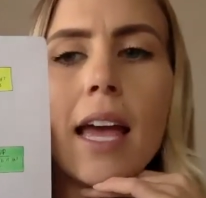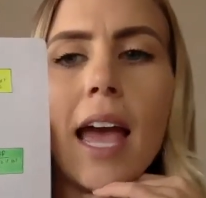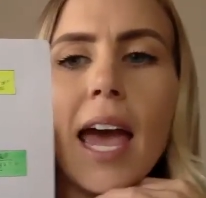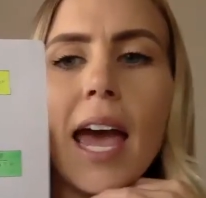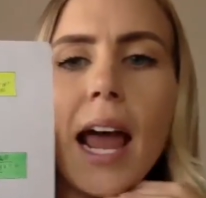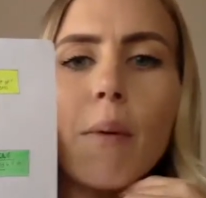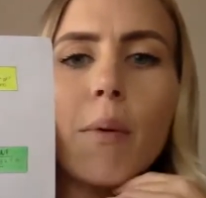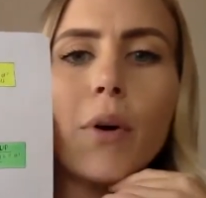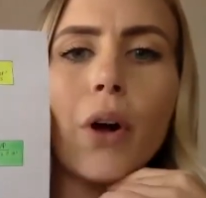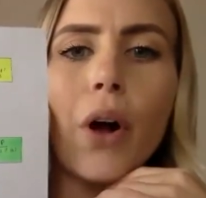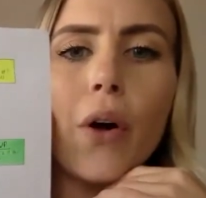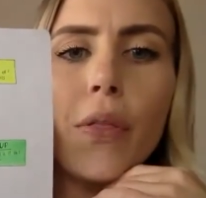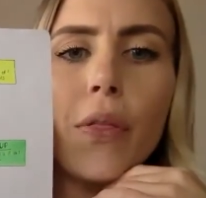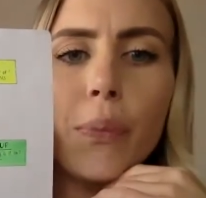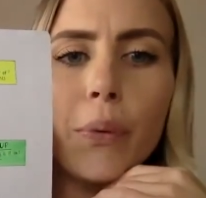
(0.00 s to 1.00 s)
And I will
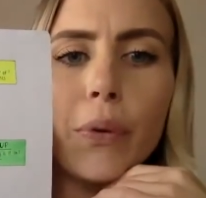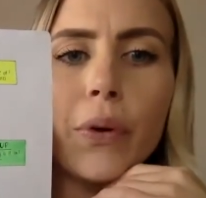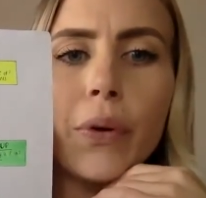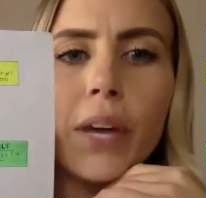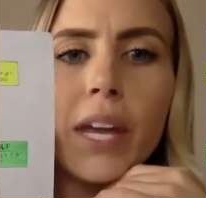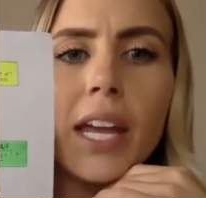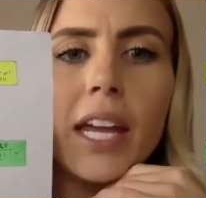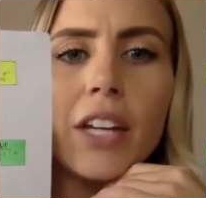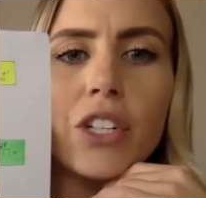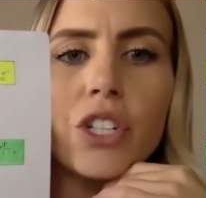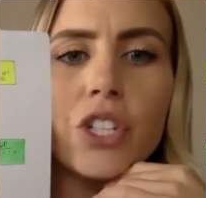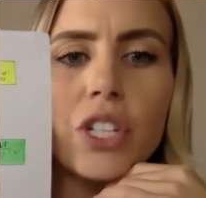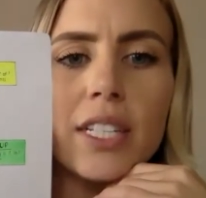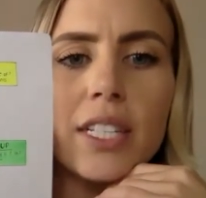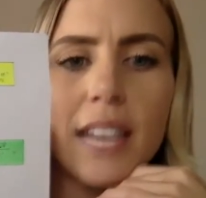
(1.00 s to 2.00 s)
go through
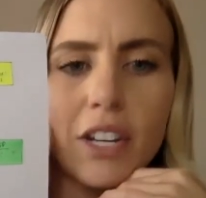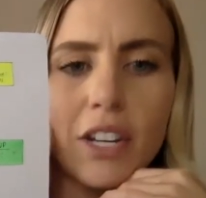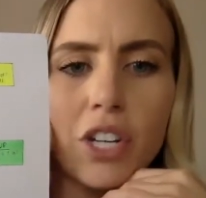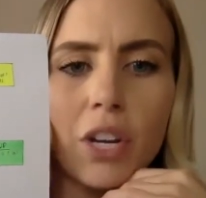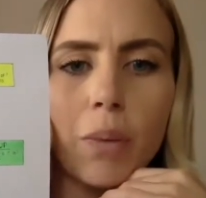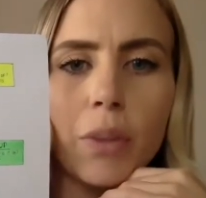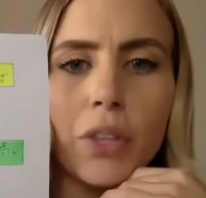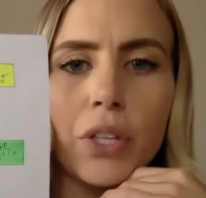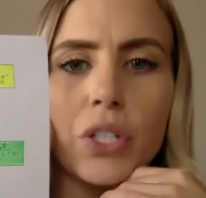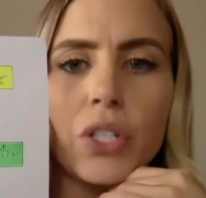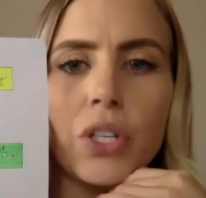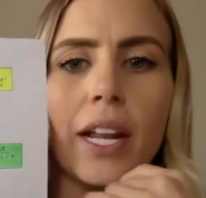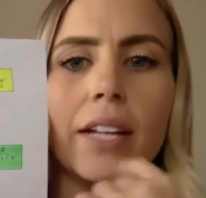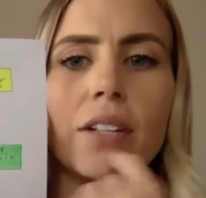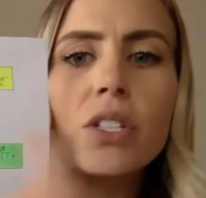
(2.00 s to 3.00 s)
each section with the
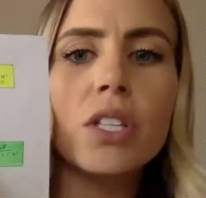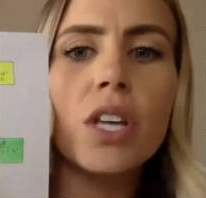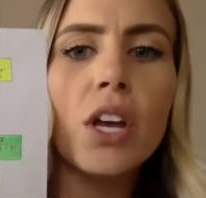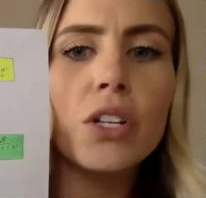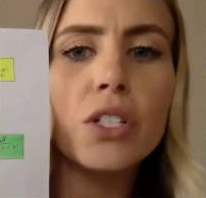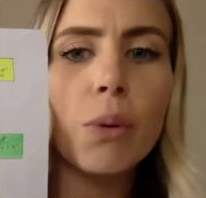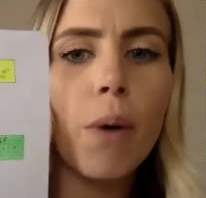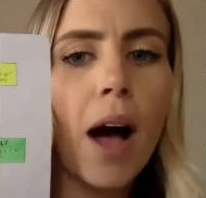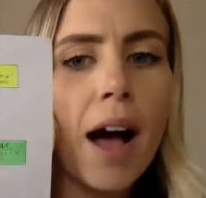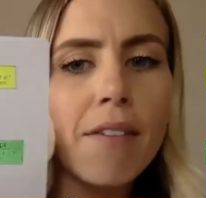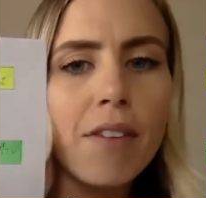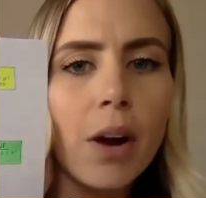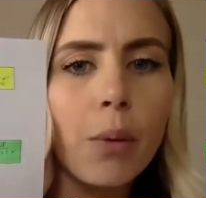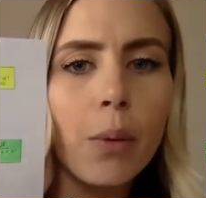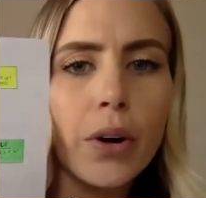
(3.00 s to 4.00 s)
students. So we'll have
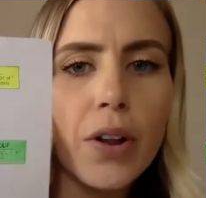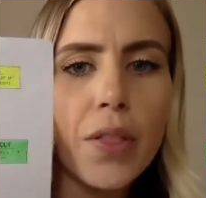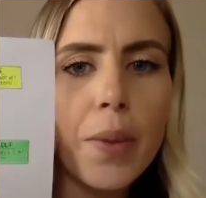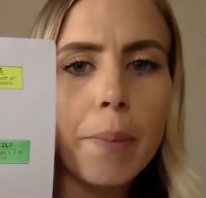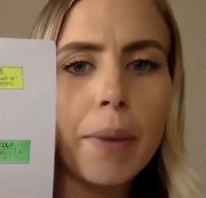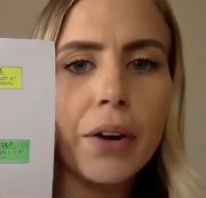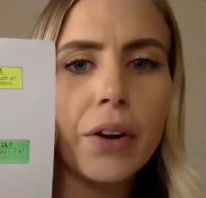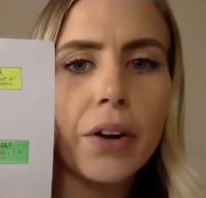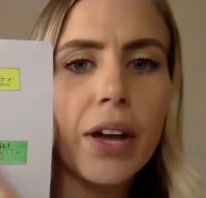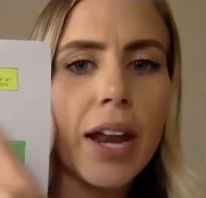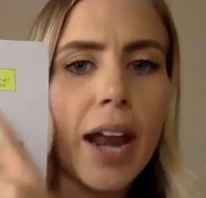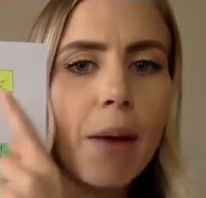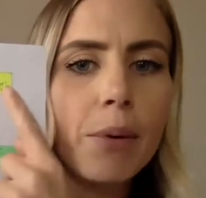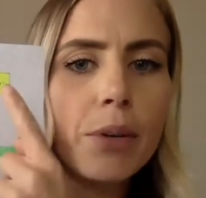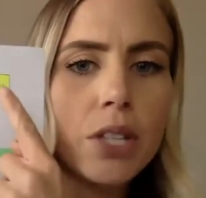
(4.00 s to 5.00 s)
our word in the middle and
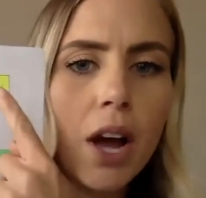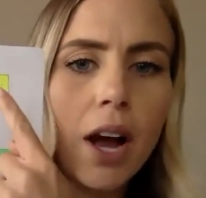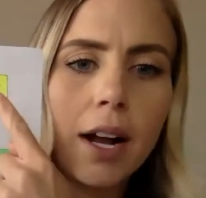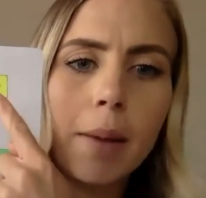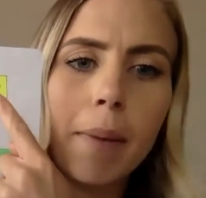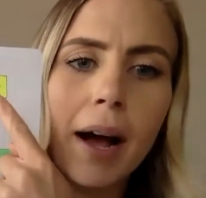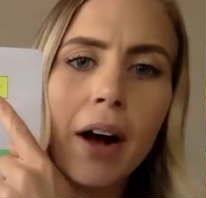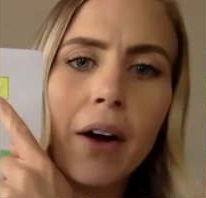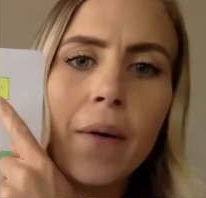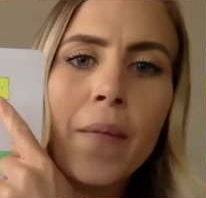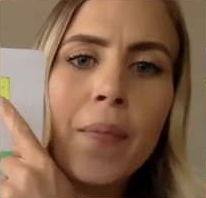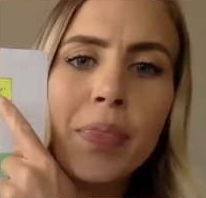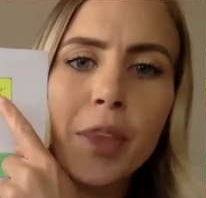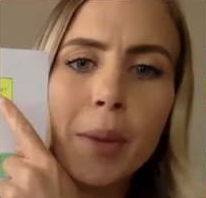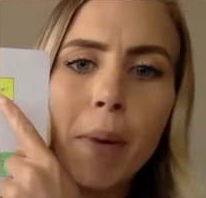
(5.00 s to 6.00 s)
I will talk about
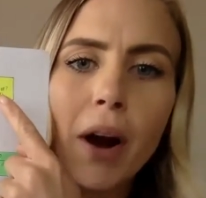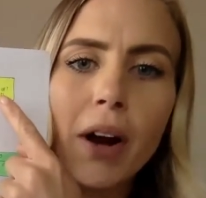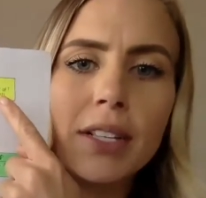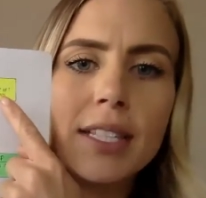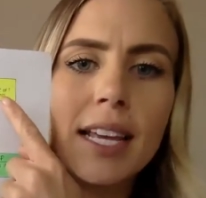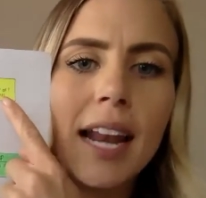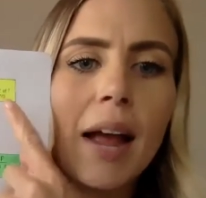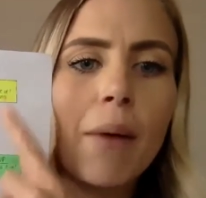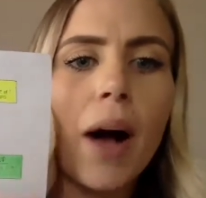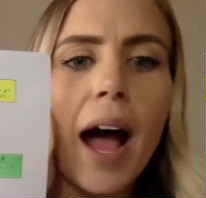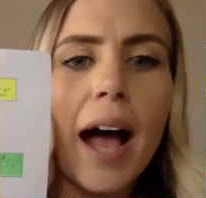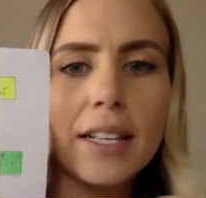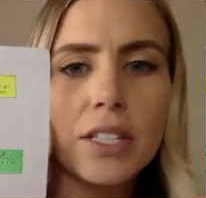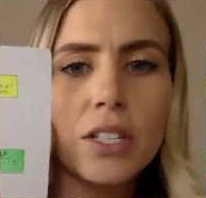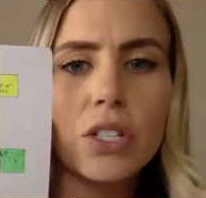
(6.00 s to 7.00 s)
the parts and I will
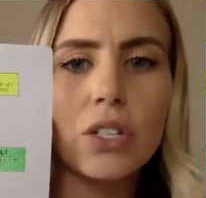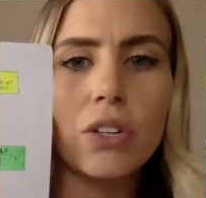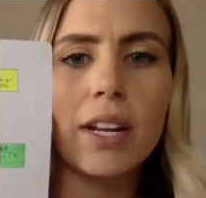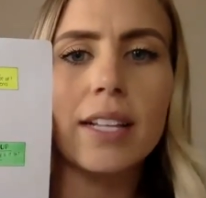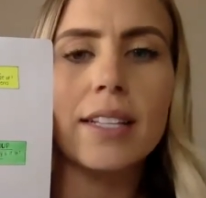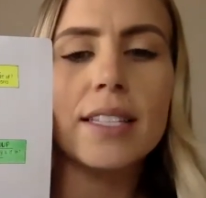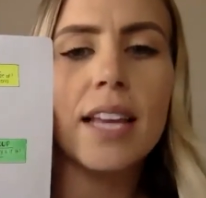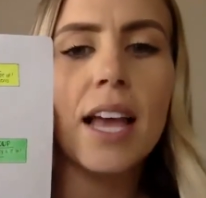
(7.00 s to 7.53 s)
ask students,